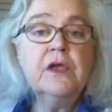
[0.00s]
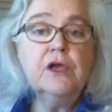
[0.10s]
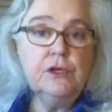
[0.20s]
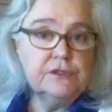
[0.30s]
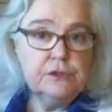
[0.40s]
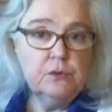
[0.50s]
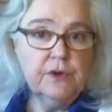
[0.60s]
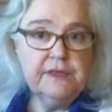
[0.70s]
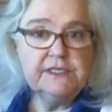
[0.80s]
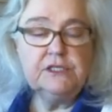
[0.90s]
Use the
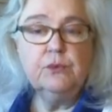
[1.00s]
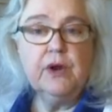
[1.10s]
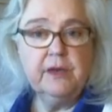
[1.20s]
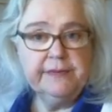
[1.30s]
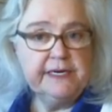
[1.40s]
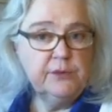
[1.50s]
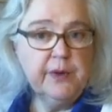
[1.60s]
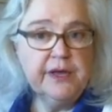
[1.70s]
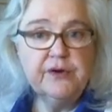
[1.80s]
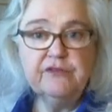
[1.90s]
one that's recommended
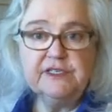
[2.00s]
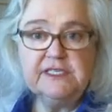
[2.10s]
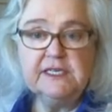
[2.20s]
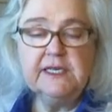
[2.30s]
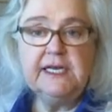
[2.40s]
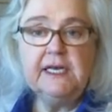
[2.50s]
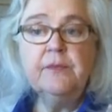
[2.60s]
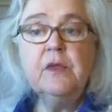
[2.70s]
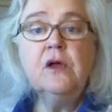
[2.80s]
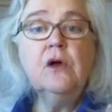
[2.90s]
by your facility,
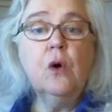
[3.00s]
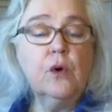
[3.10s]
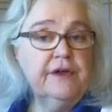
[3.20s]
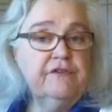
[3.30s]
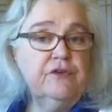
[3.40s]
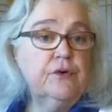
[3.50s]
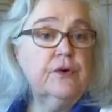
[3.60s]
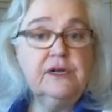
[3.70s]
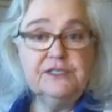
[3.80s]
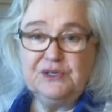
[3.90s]
or if you're
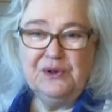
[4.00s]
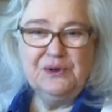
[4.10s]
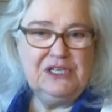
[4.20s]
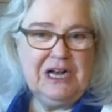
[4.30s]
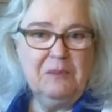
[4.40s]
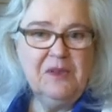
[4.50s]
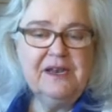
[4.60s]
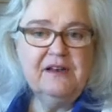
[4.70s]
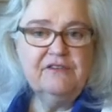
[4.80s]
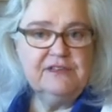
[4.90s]
a solo chaplain
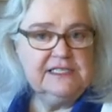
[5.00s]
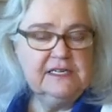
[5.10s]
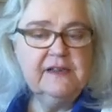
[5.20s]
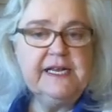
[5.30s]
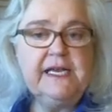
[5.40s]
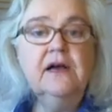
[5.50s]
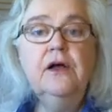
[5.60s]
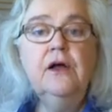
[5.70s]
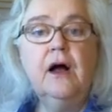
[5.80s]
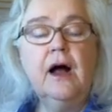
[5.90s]
in a facility,
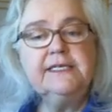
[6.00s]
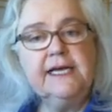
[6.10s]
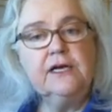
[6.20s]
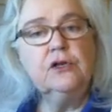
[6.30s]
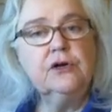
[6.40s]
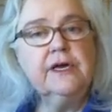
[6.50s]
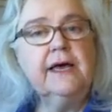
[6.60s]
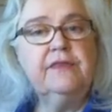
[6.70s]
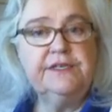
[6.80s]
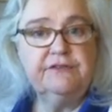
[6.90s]
take a look
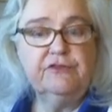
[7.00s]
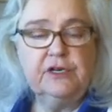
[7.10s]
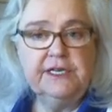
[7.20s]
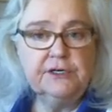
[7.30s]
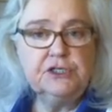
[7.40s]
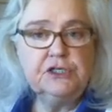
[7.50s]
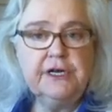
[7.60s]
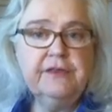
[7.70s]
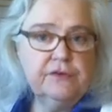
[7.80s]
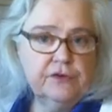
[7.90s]
at the different literature,
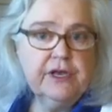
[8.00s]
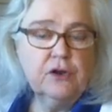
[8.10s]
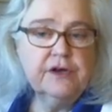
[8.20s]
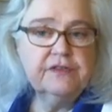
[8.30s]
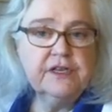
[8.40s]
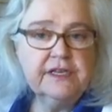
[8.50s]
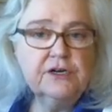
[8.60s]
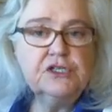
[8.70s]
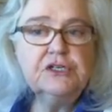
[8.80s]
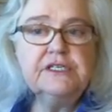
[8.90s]
take a look at the
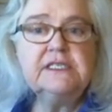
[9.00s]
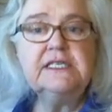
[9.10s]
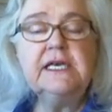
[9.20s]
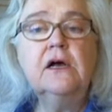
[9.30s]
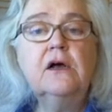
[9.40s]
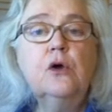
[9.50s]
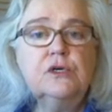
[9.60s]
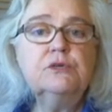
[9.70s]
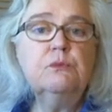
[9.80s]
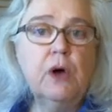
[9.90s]
literature to see
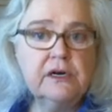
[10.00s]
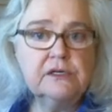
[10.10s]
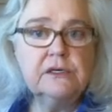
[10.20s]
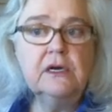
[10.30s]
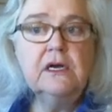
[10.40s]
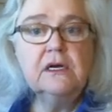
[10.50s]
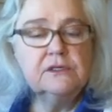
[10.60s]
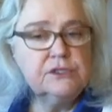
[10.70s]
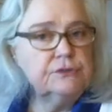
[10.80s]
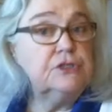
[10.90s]
which model
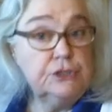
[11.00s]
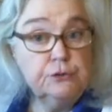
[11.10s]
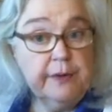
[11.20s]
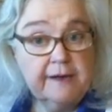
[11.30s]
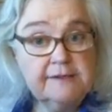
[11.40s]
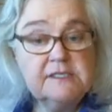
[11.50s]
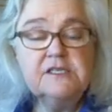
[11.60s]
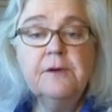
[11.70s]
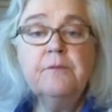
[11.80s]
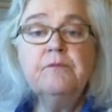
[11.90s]
suits you
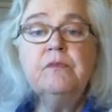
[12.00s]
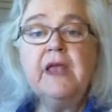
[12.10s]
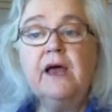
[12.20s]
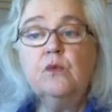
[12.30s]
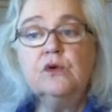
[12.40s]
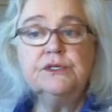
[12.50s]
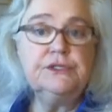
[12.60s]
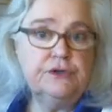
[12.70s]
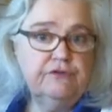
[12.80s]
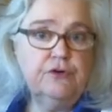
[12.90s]
best and will
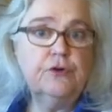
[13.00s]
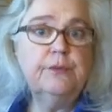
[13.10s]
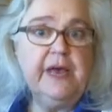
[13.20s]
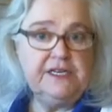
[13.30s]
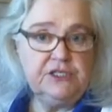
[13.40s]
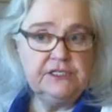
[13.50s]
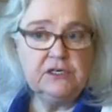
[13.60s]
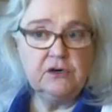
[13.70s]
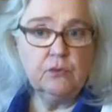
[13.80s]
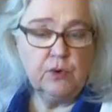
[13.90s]
serve your patients
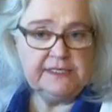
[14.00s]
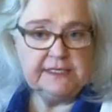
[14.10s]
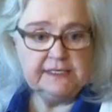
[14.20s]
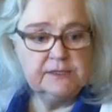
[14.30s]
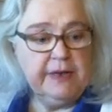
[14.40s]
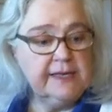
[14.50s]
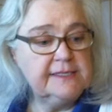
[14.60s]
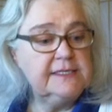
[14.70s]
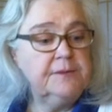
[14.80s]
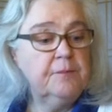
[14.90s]
or residents best.